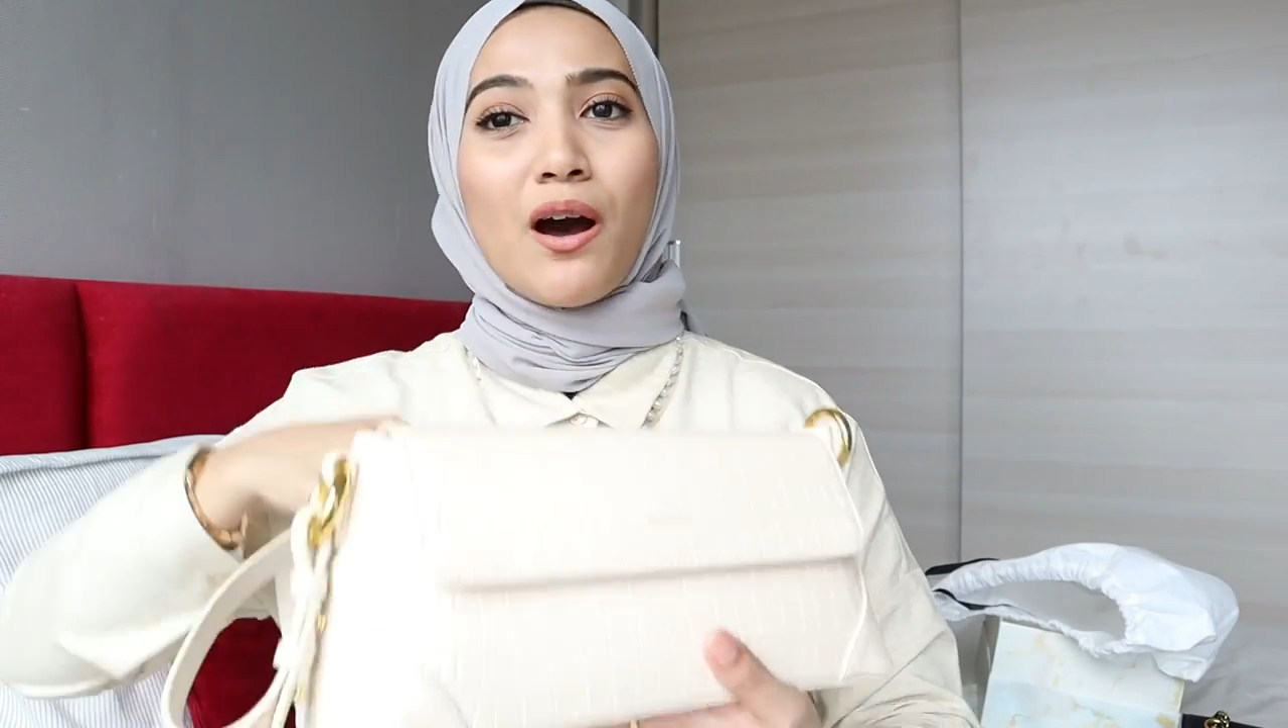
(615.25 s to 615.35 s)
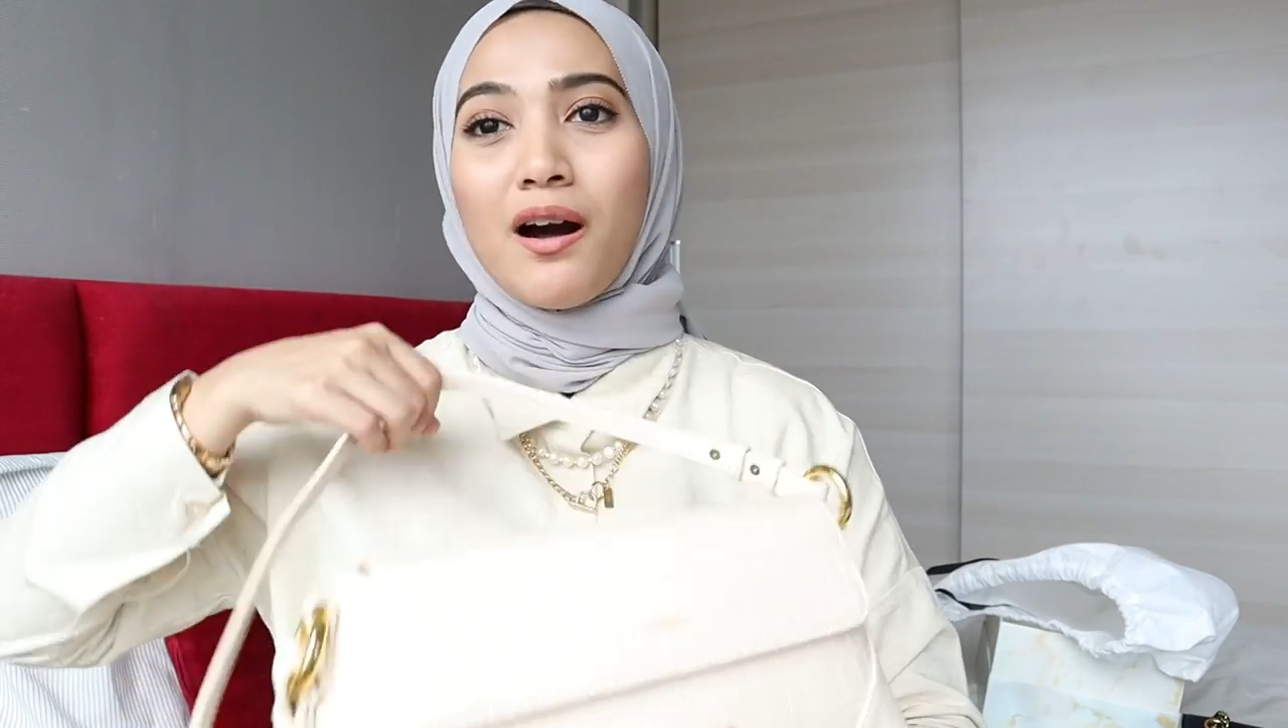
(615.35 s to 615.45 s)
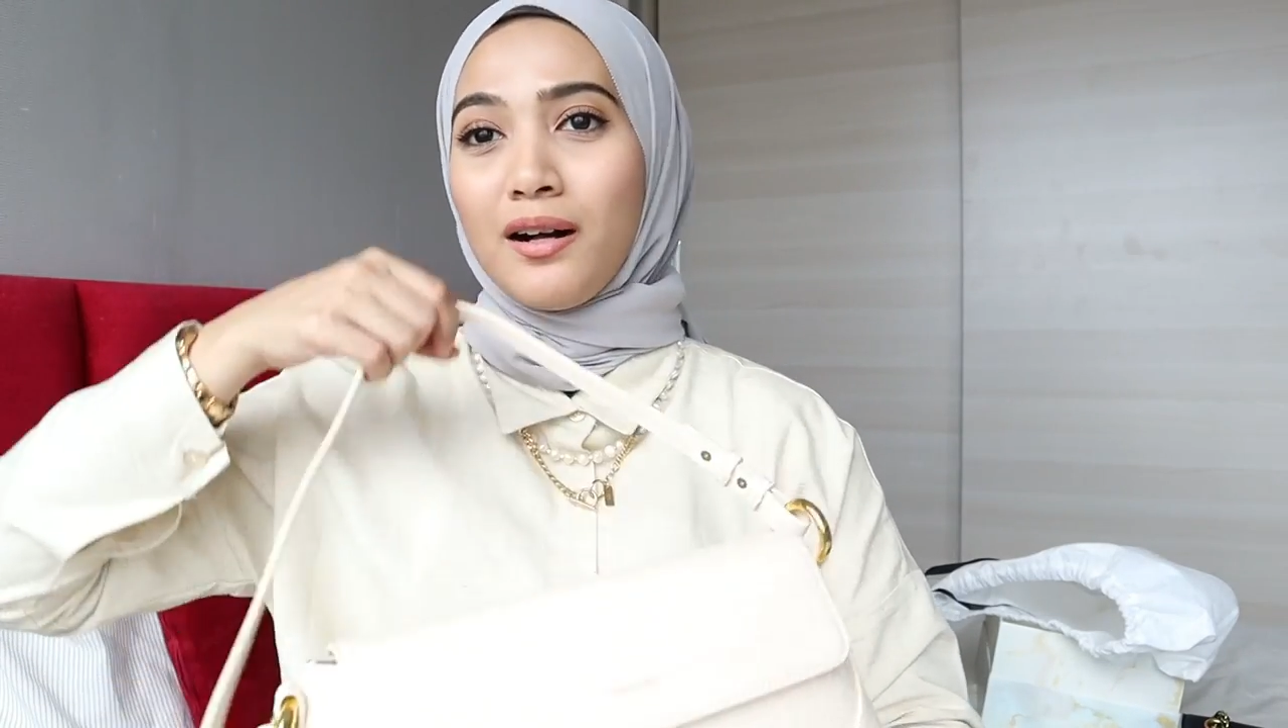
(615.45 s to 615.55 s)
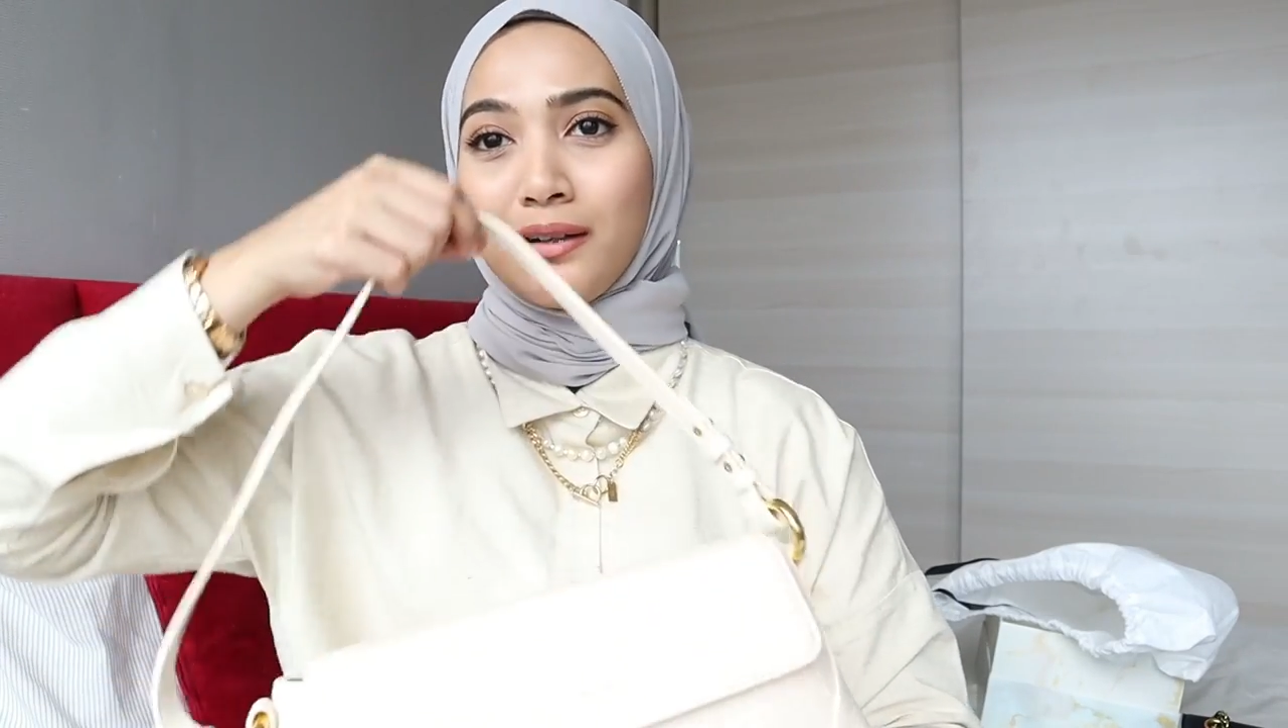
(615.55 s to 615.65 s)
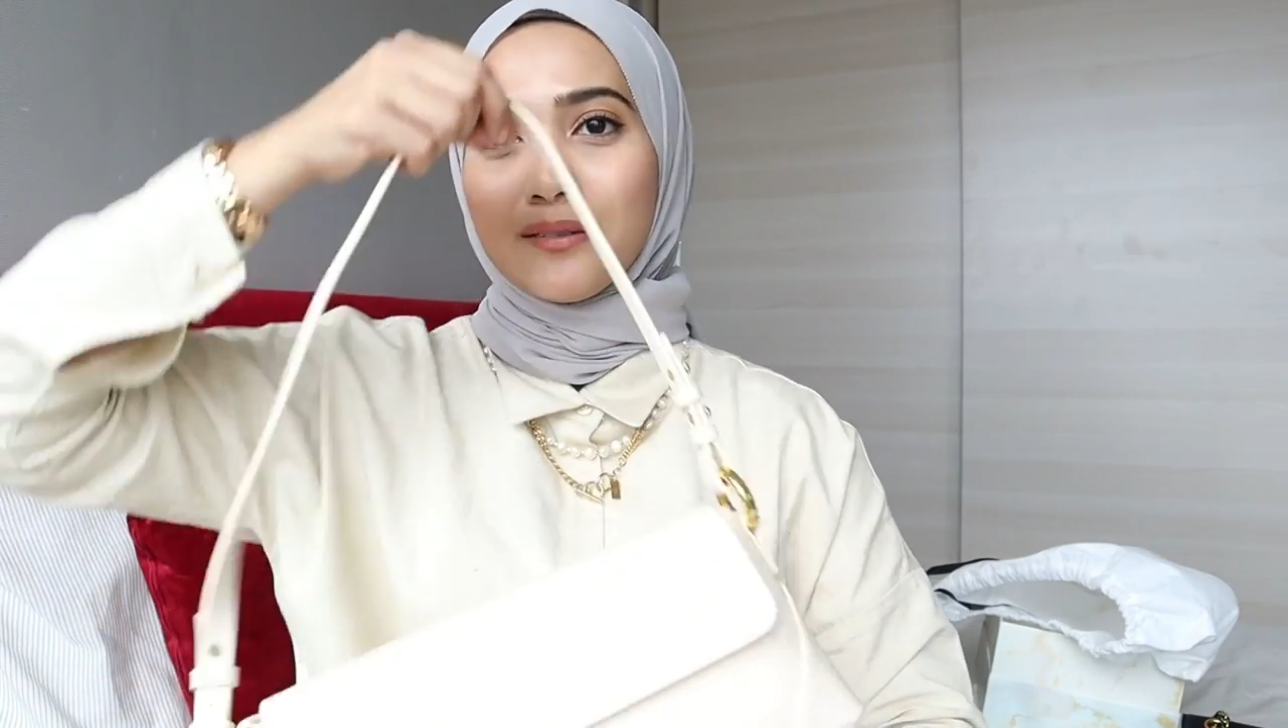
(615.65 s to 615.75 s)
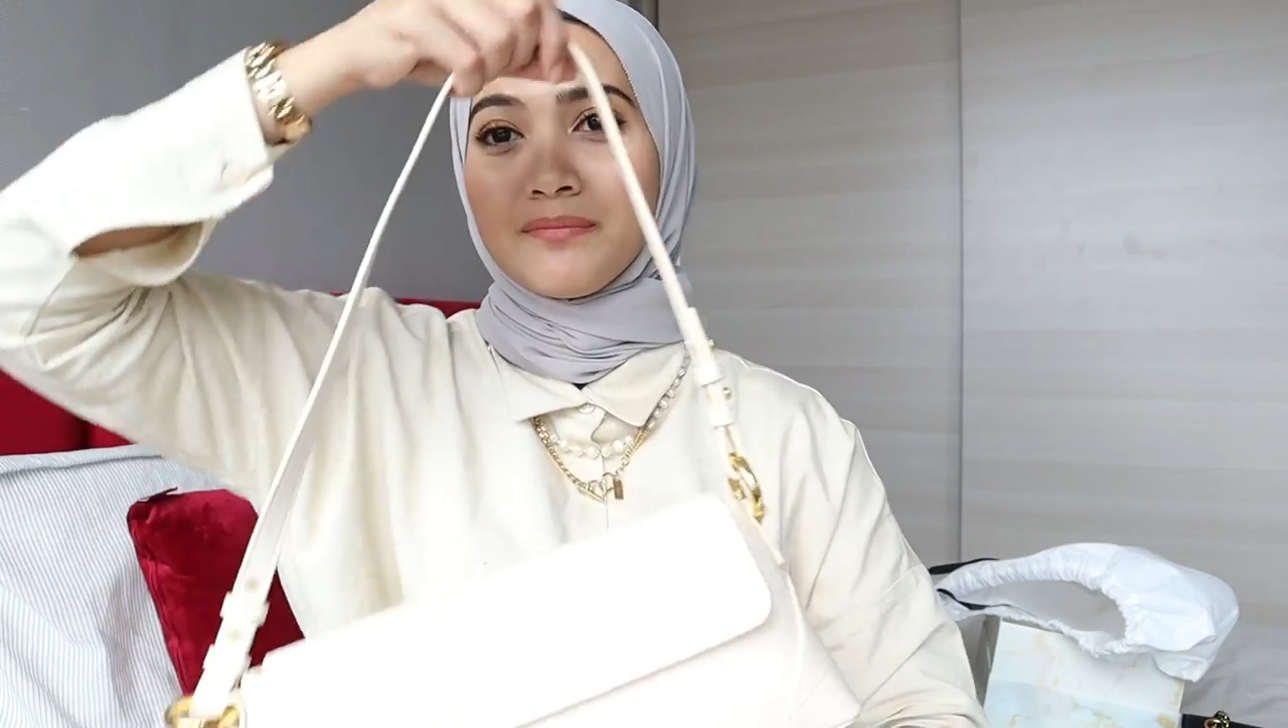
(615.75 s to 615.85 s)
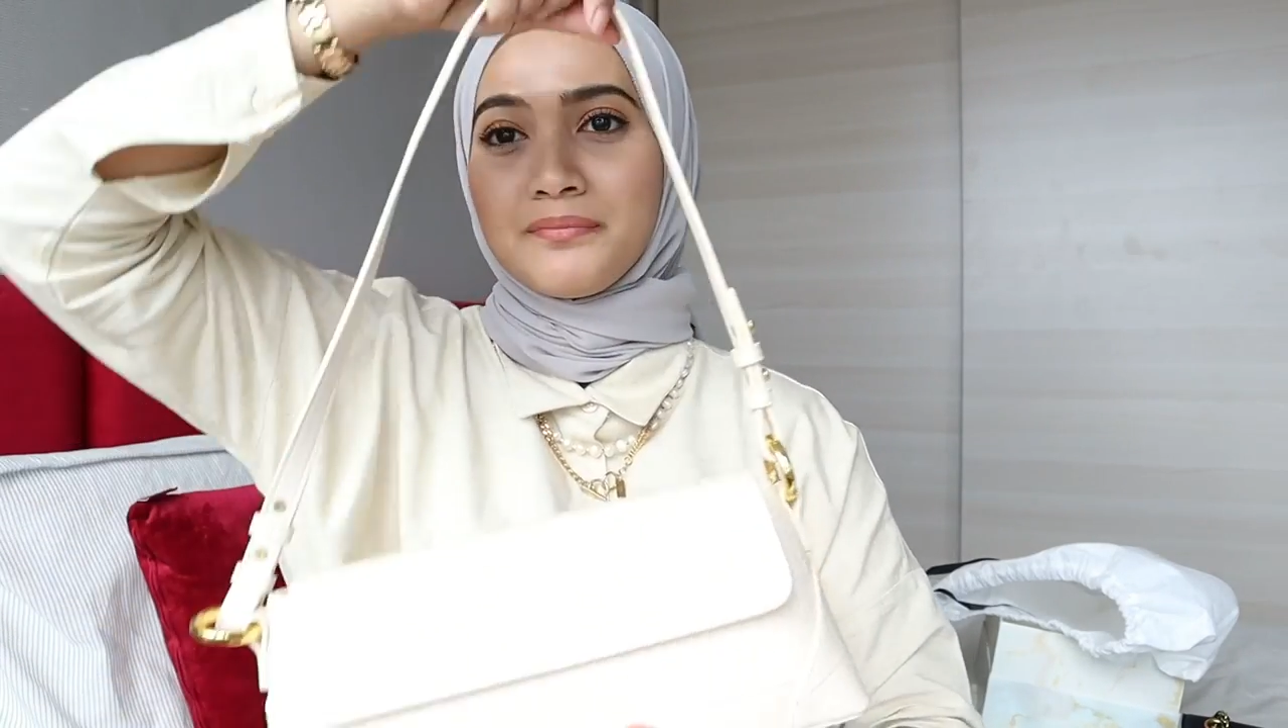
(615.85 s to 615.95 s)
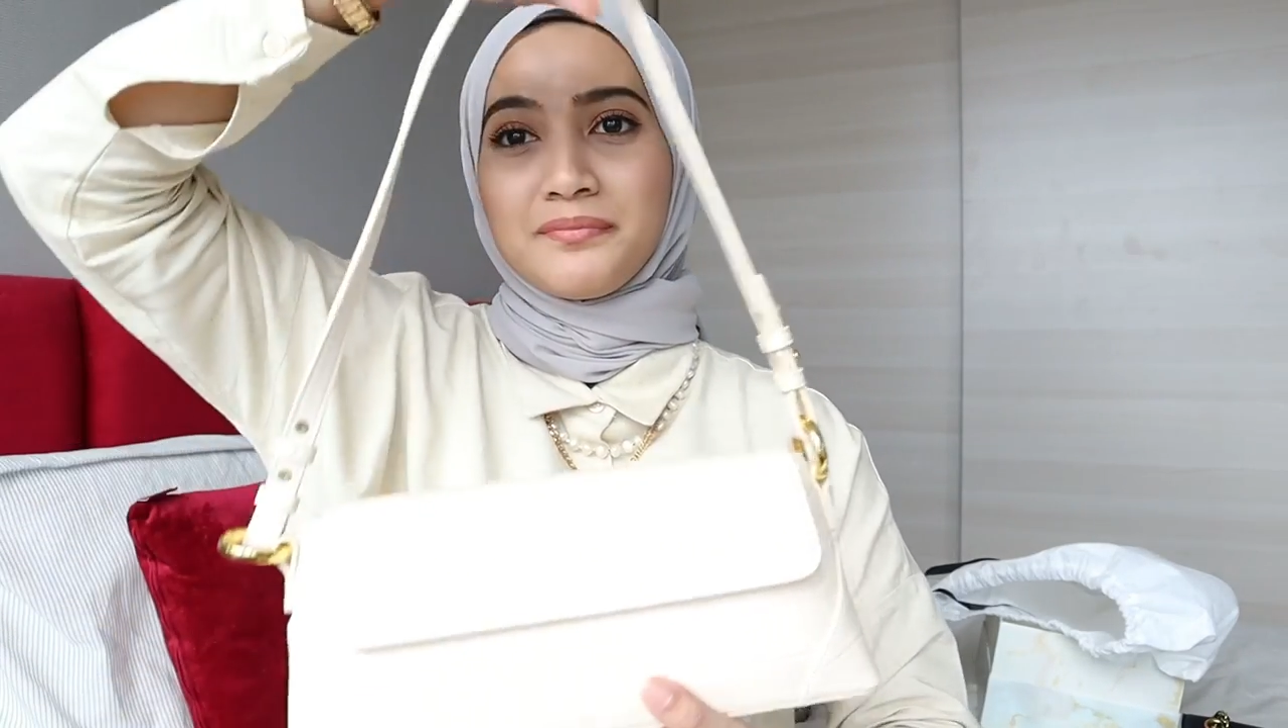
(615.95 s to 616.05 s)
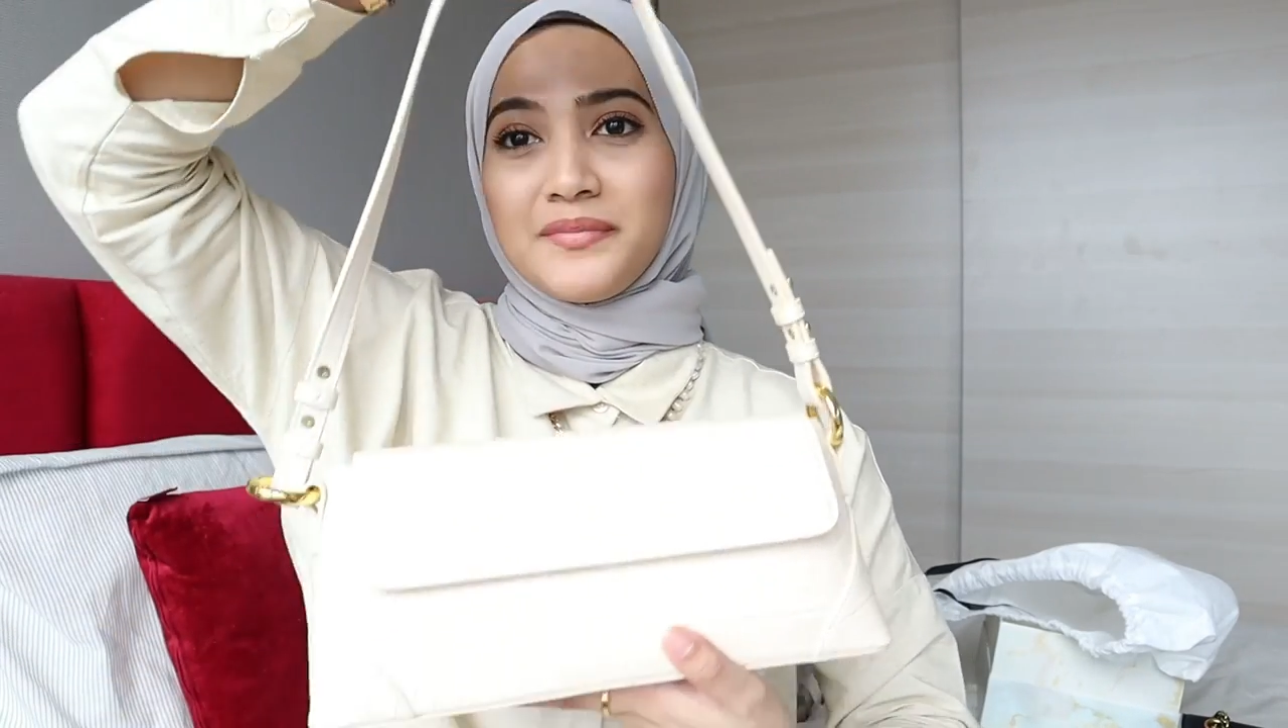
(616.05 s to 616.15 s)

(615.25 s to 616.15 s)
all.